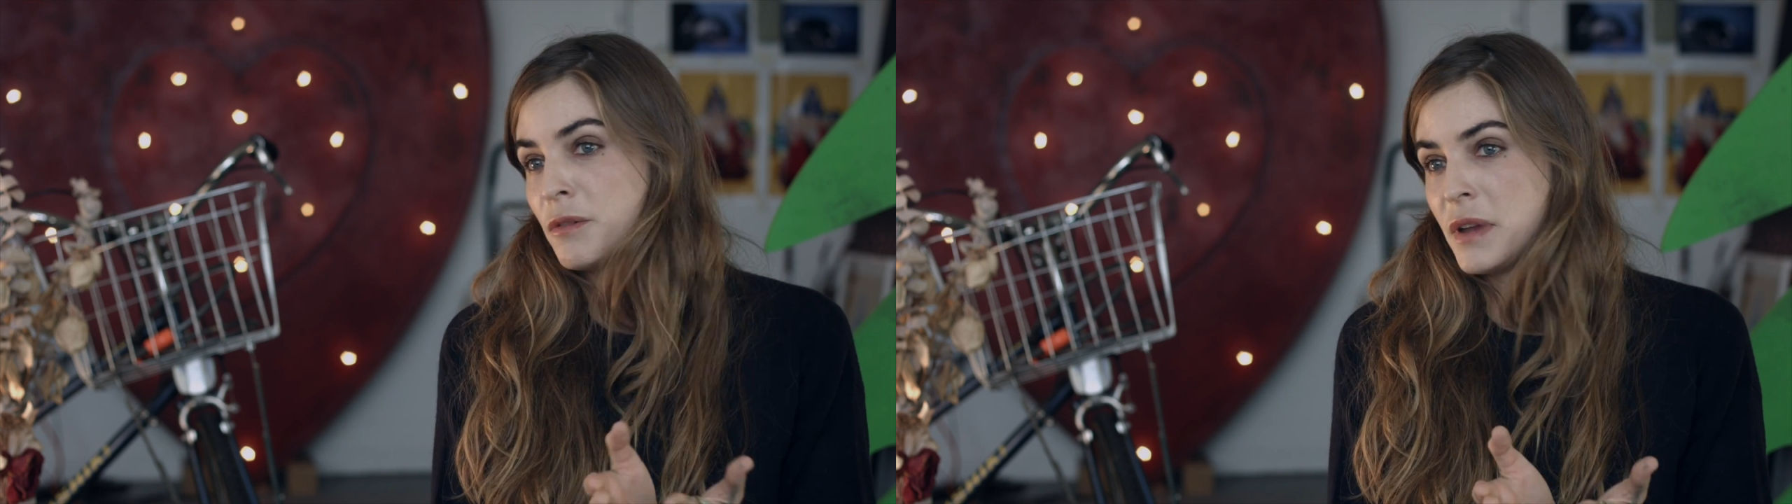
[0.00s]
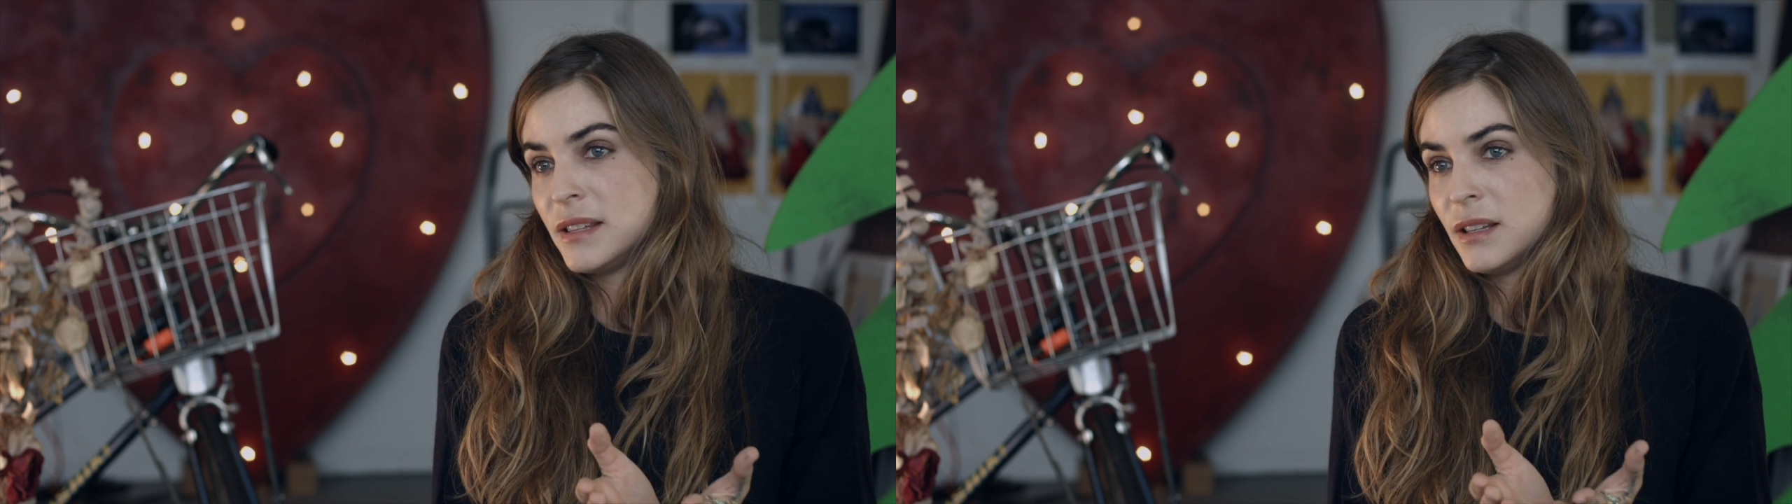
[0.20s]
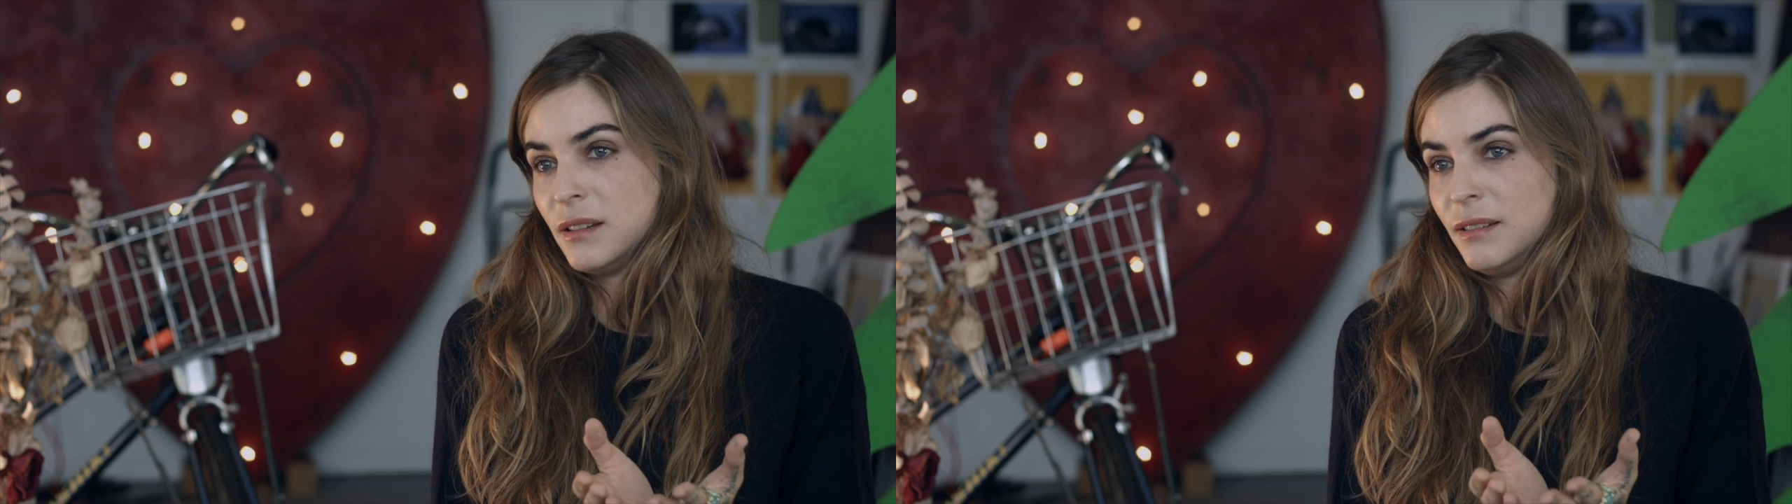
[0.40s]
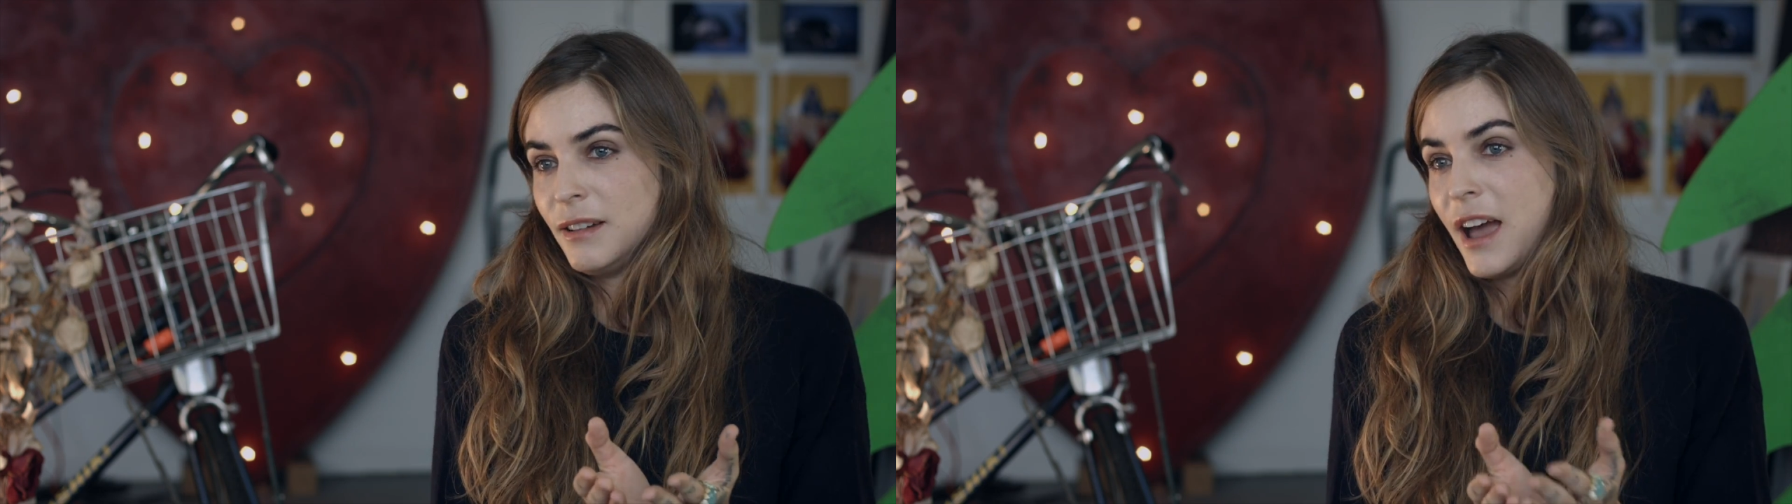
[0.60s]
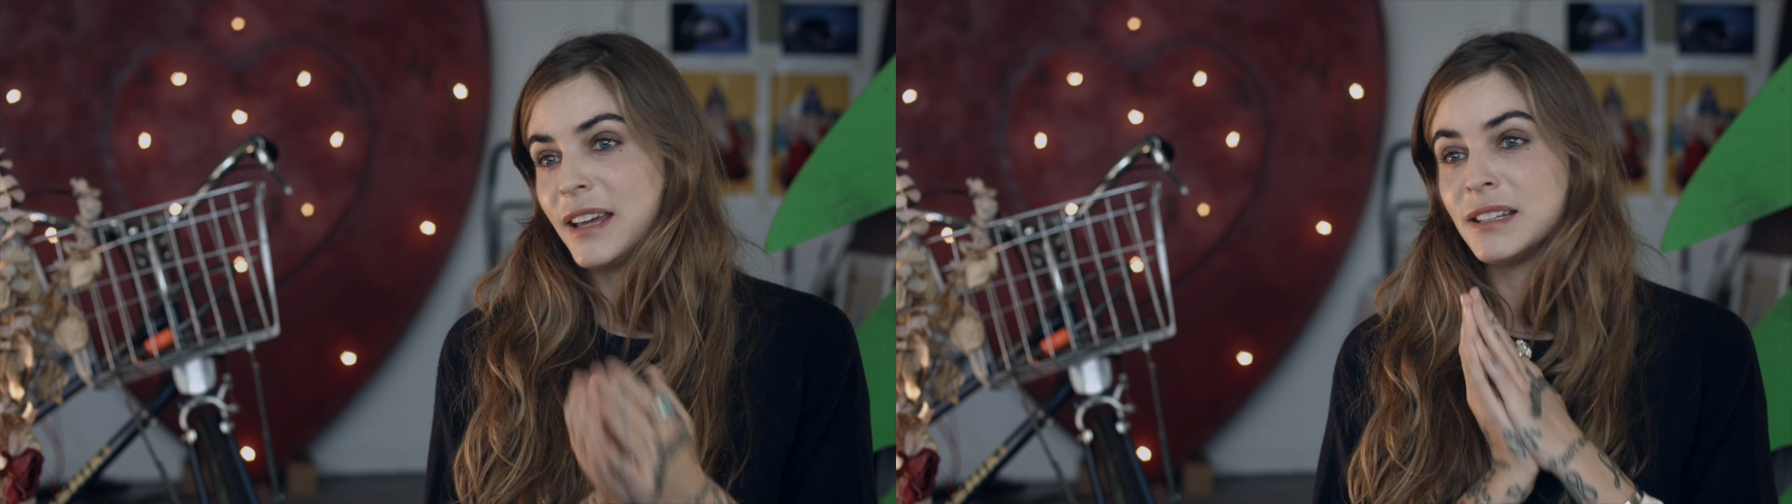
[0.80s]
amazing.
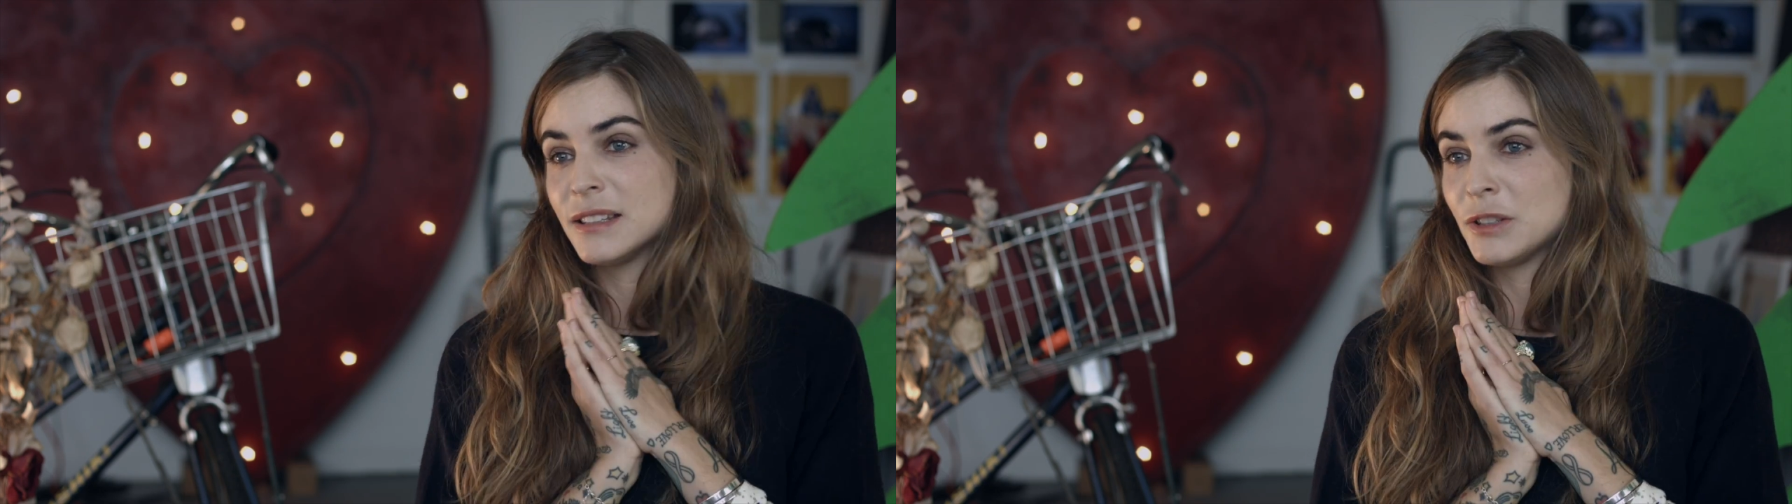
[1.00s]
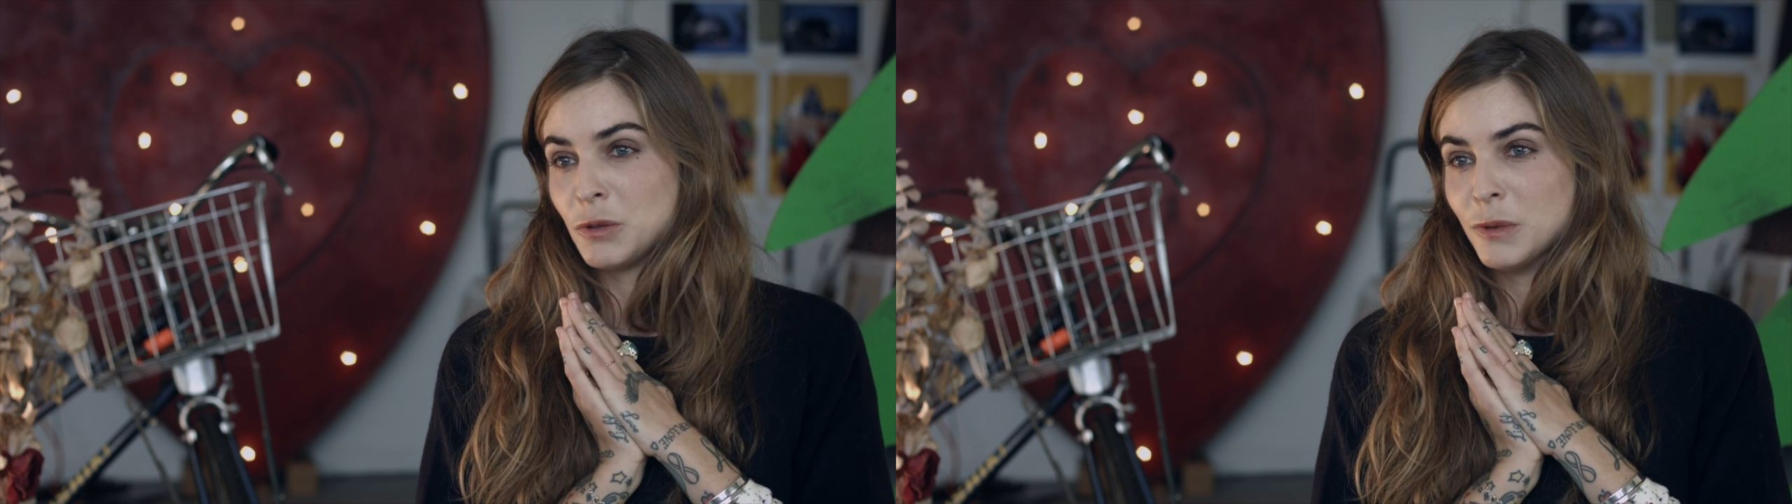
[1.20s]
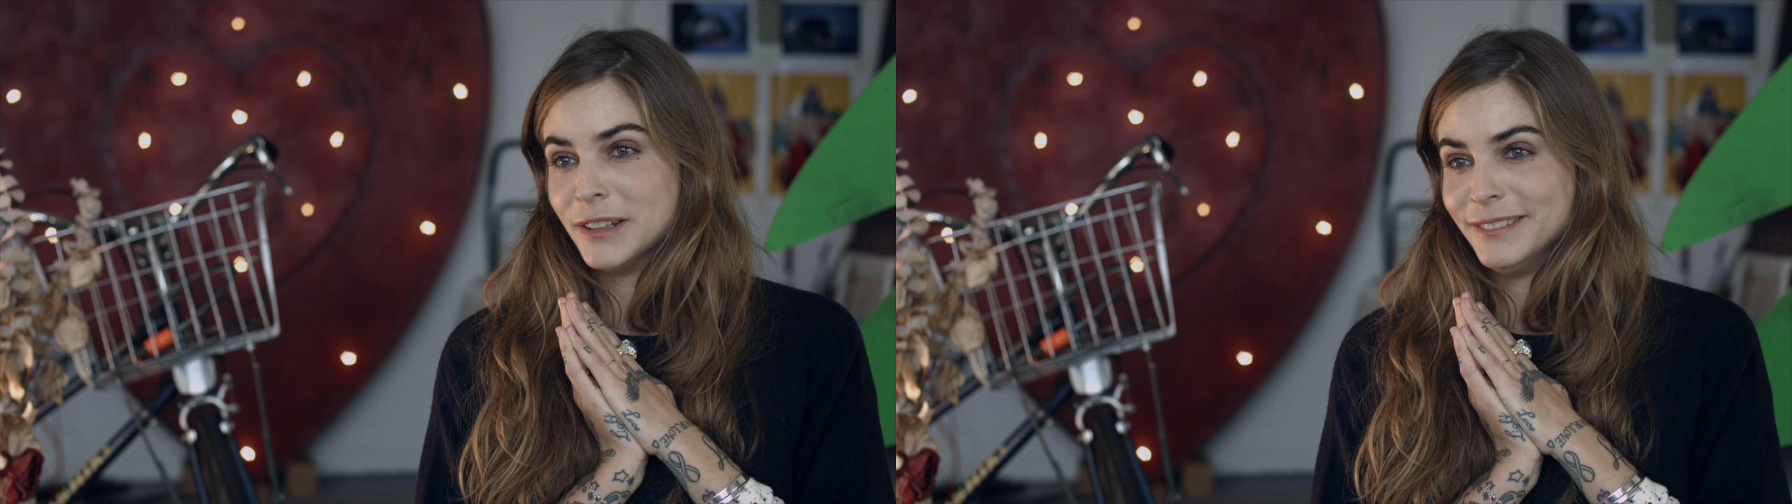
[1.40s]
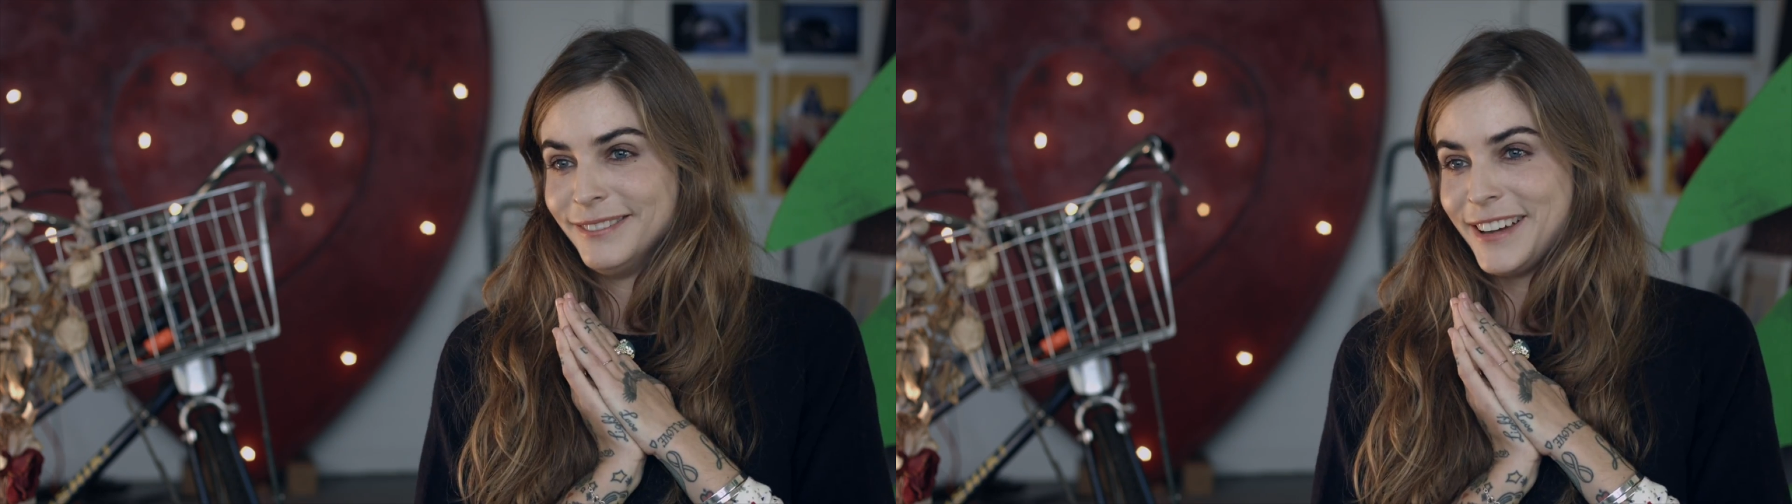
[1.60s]
I didn't do one.